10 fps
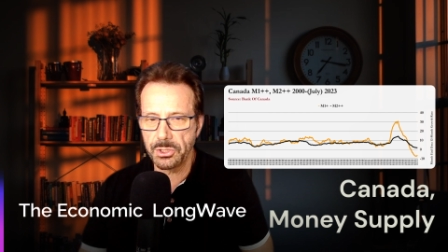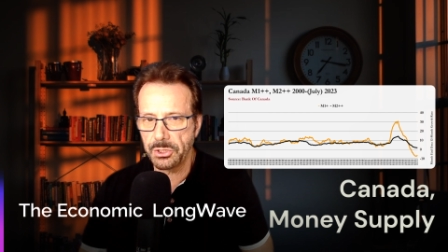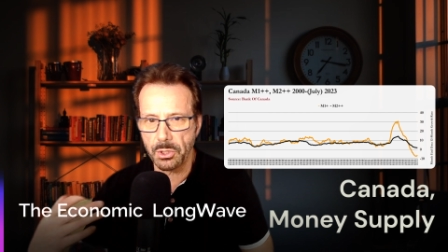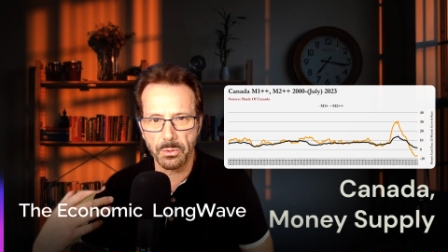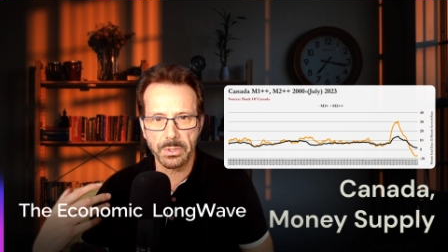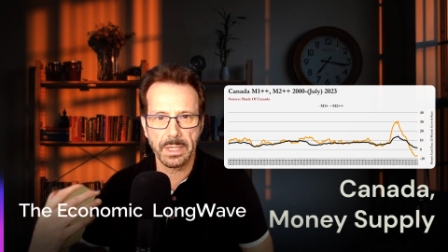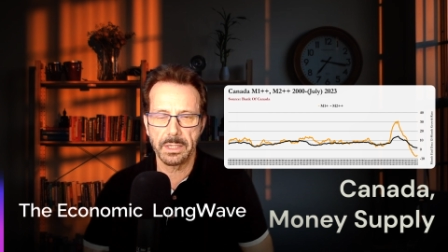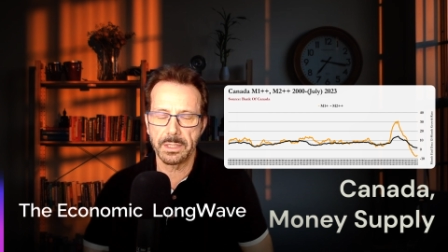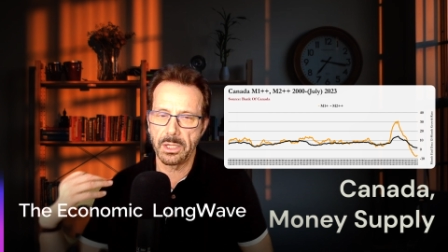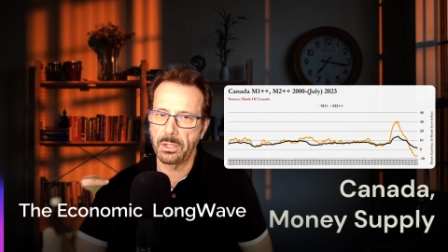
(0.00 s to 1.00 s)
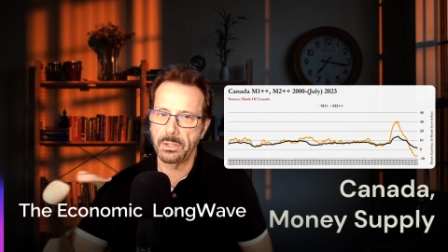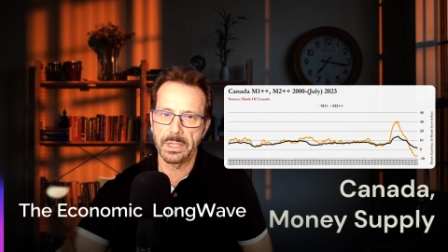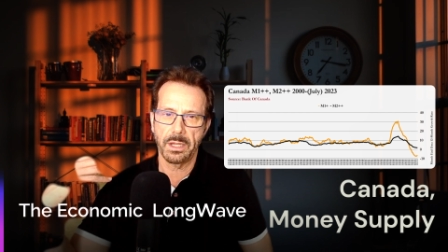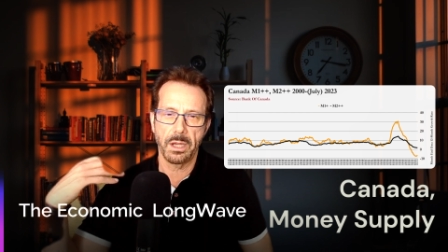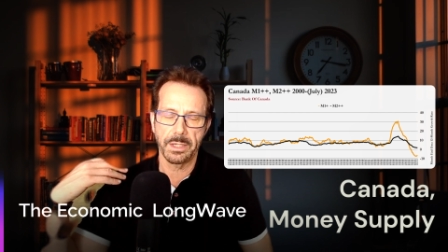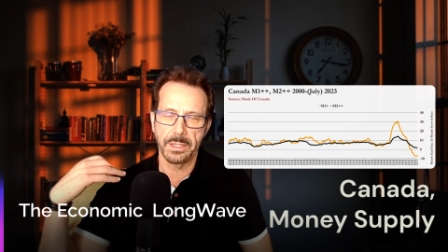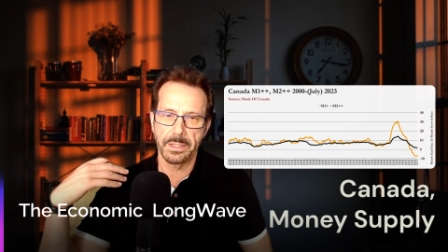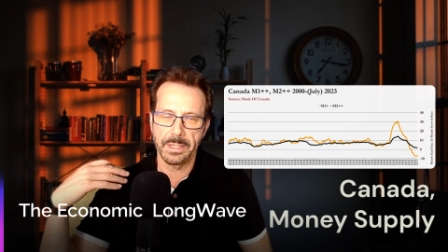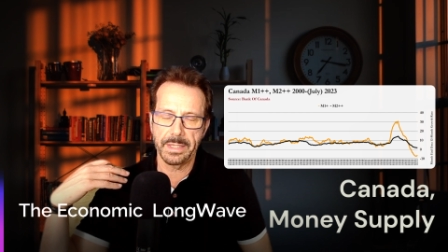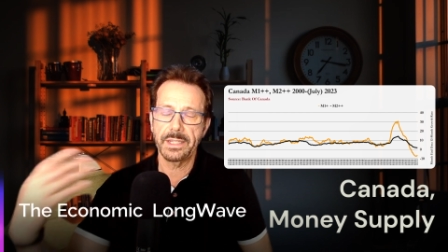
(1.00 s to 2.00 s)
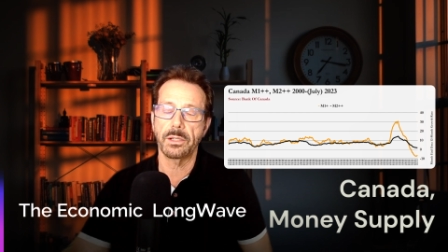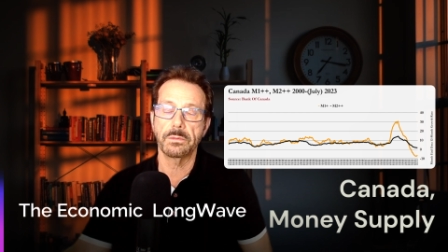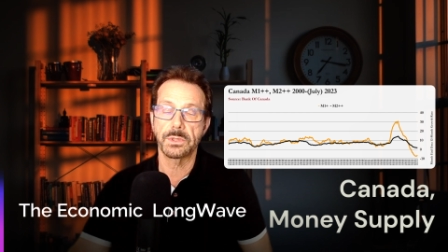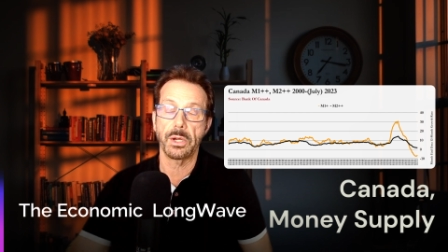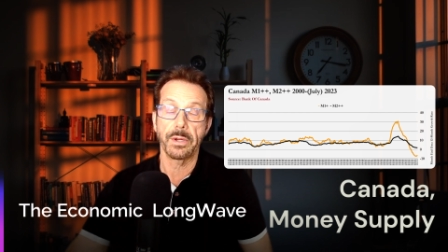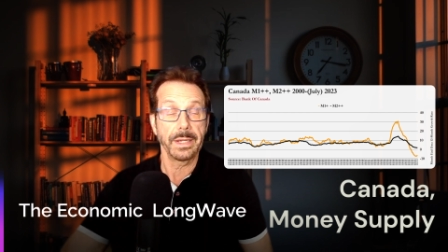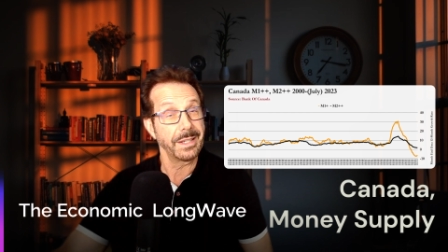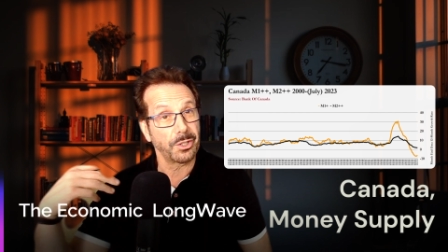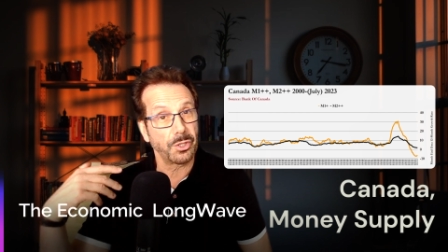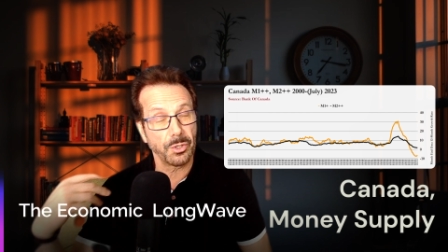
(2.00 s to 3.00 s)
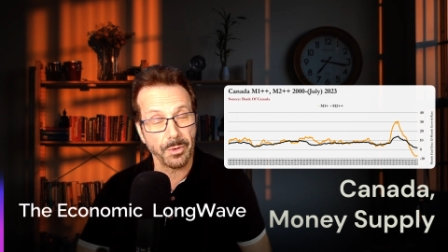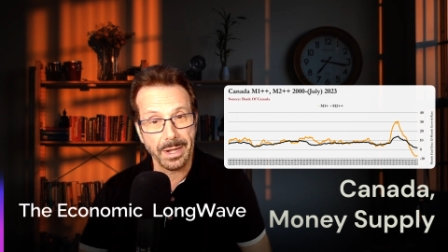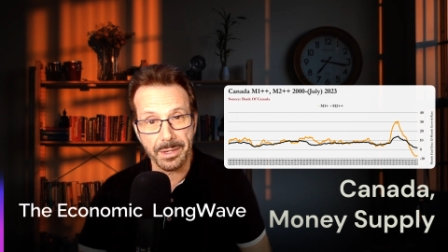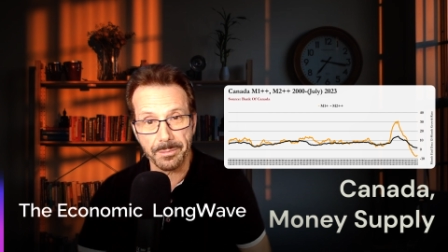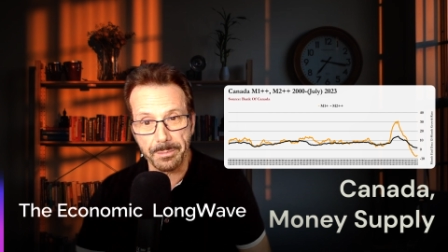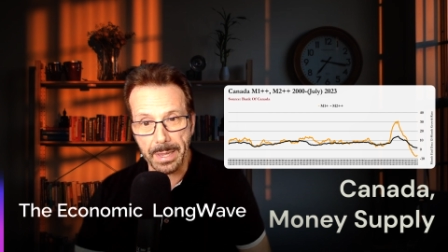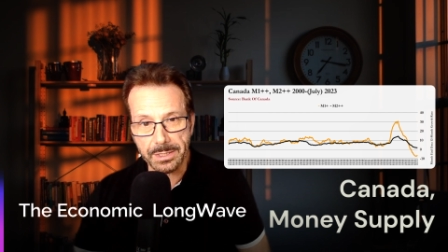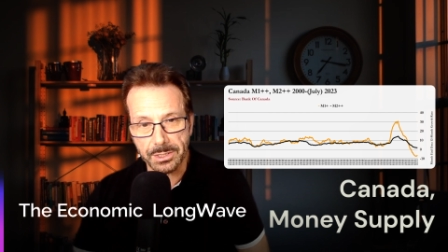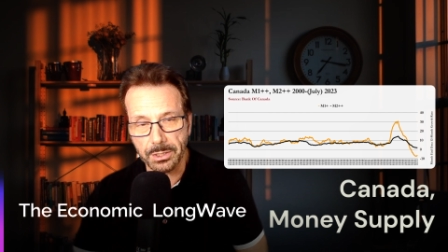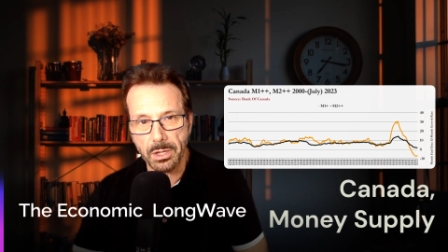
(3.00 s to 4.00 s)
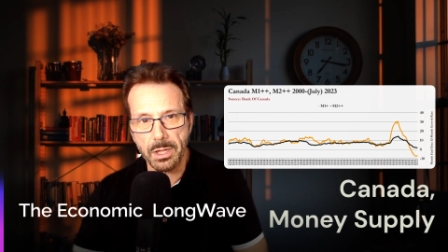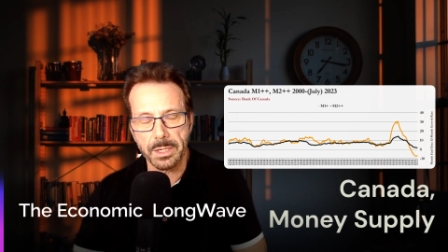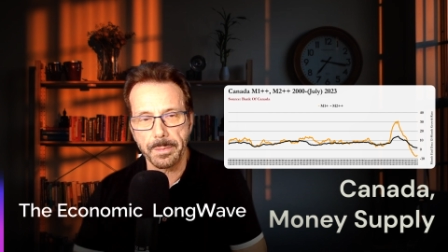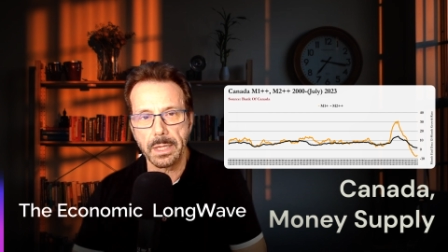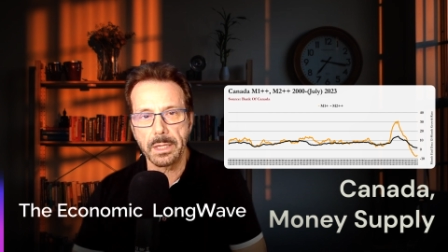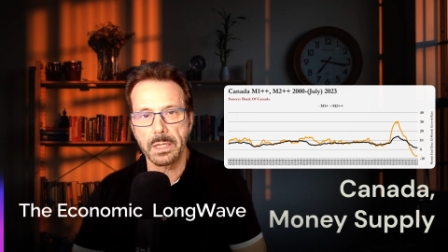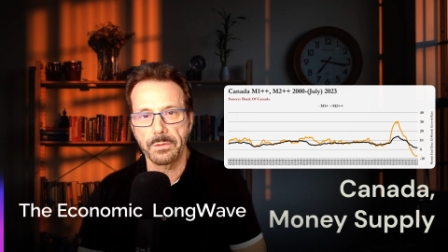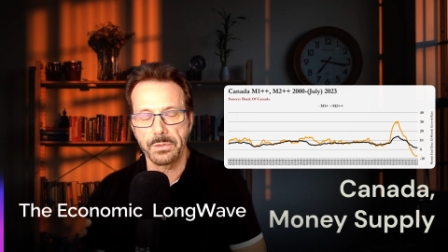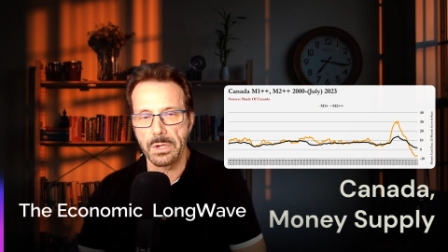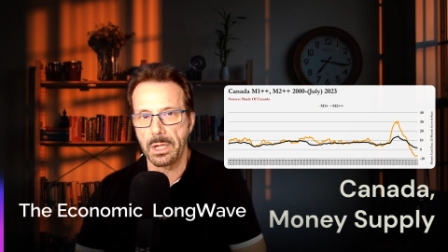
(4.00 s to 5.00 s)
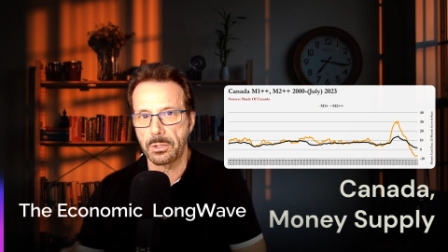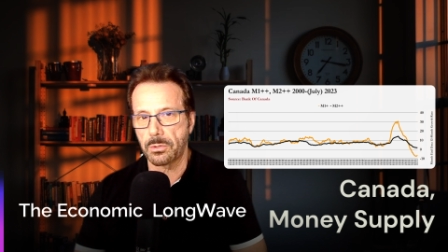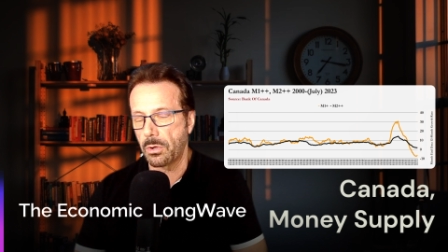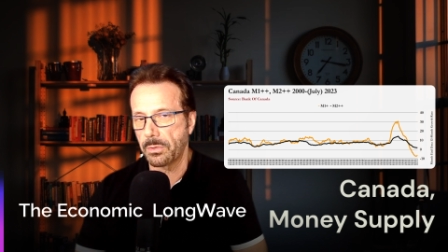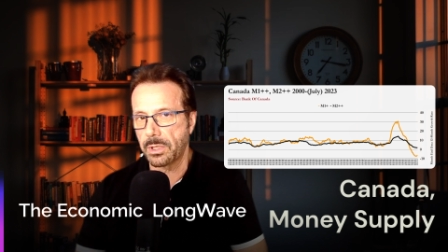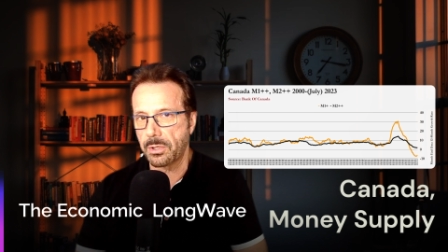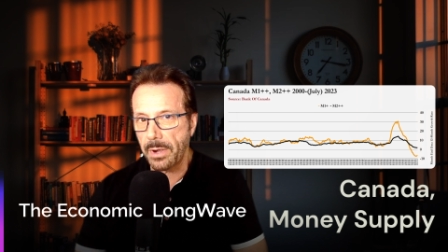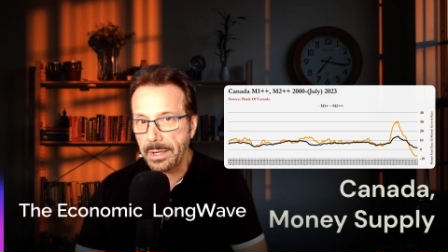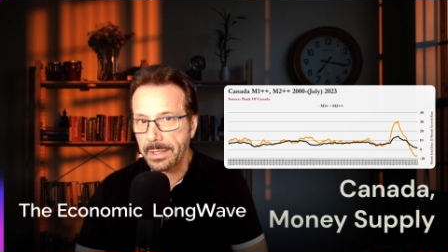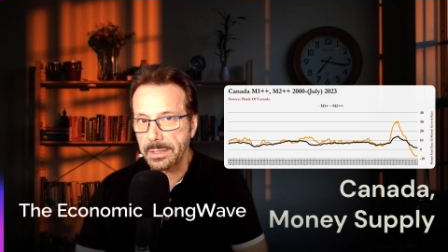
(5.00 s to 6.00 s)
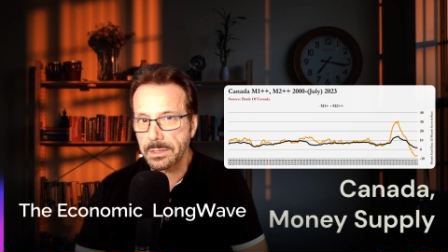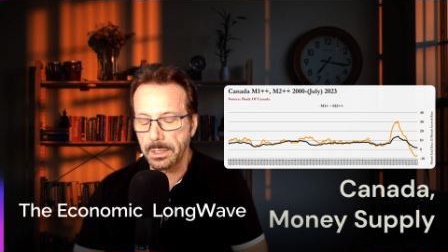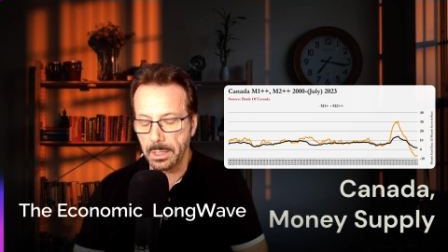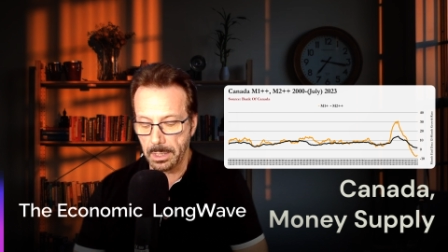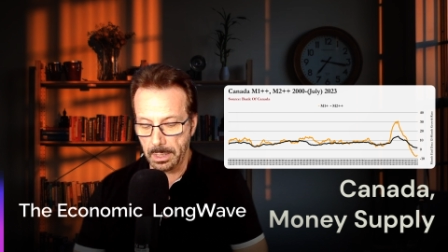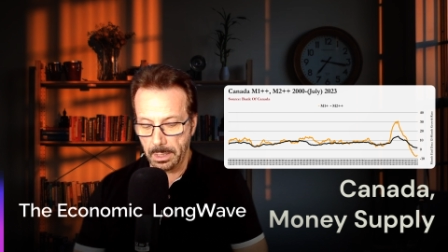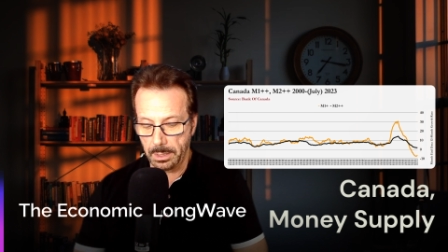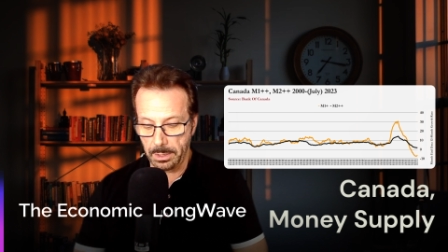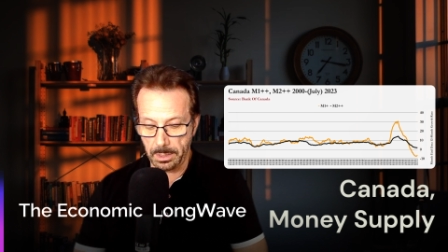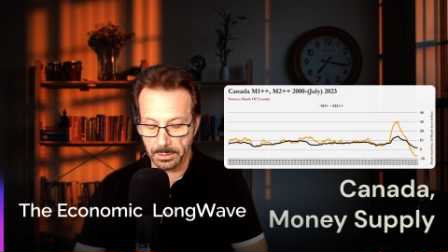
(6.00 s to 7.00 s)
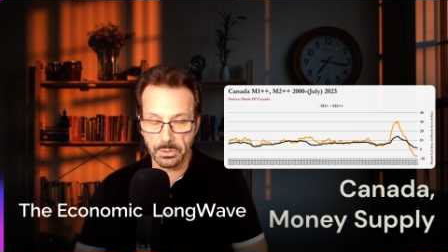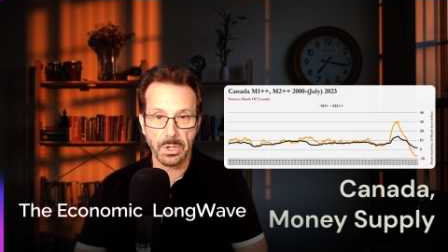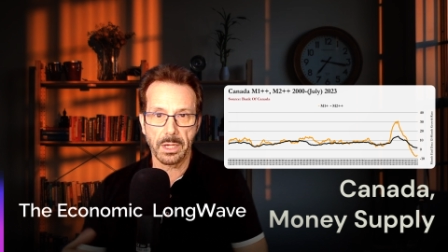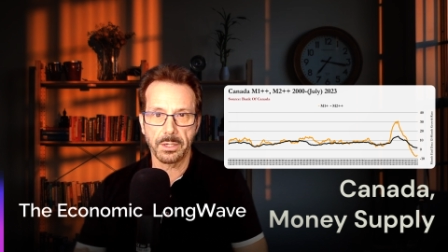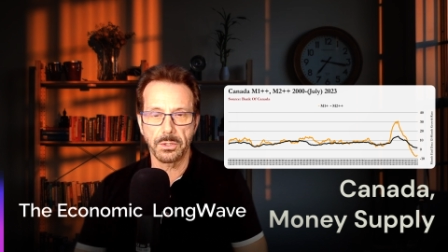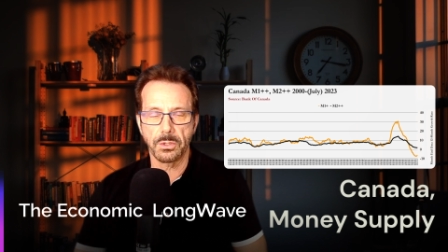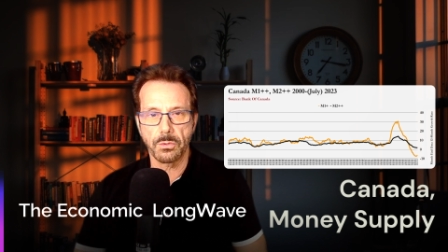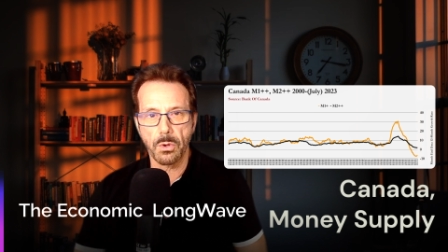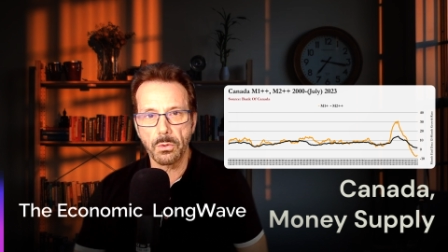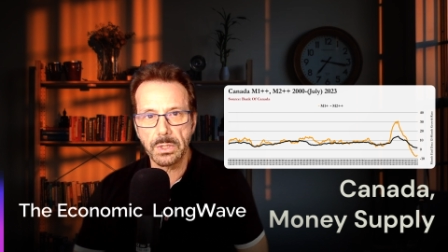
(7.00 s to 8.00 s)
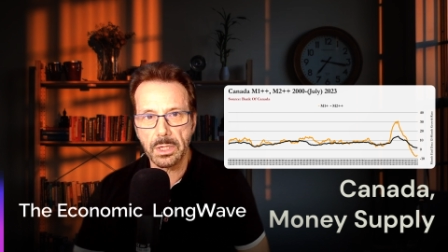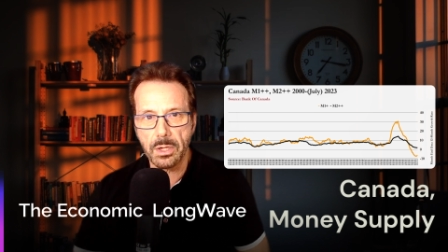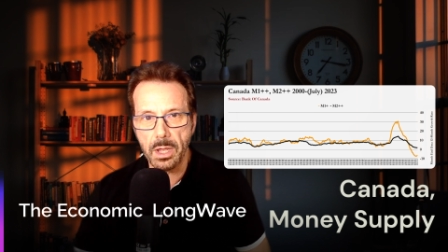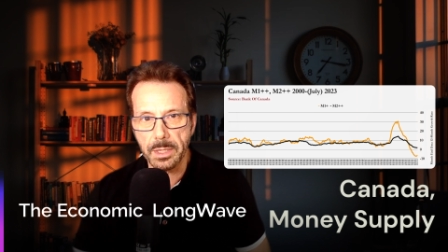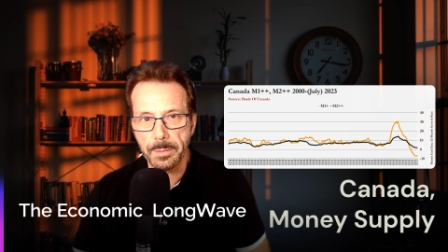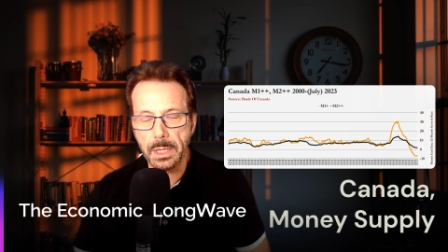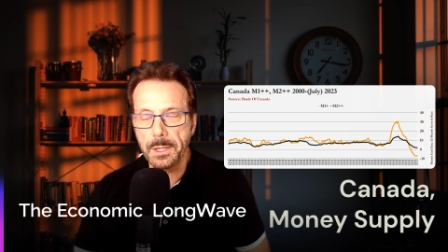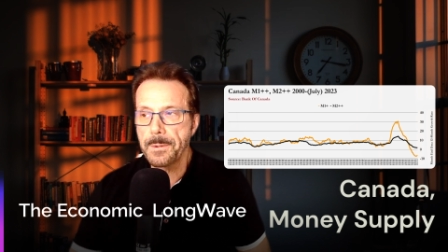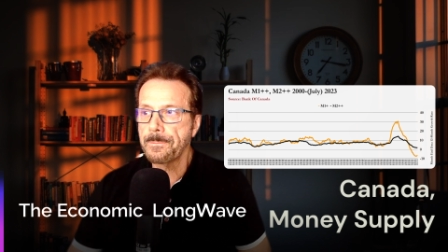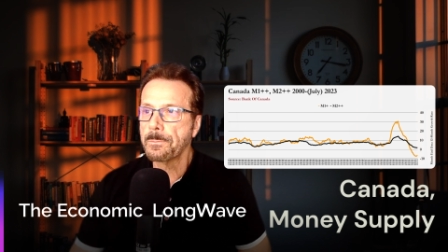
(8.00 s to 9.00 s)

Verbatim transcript: and it's just showing that you know, in, on in a sorry in a credit based economy if you're not growing credit uh, you're not going to grow the economy